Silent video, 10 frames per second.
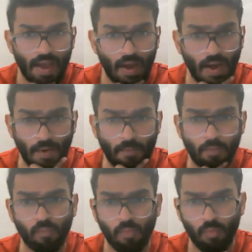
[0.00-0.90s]
uh,
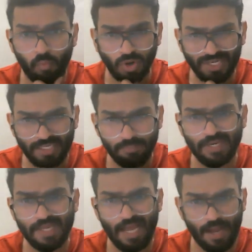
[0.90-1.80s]
what
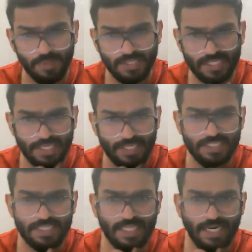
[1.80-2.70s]
typically happens
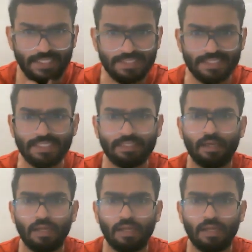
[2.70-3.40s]
is that, see,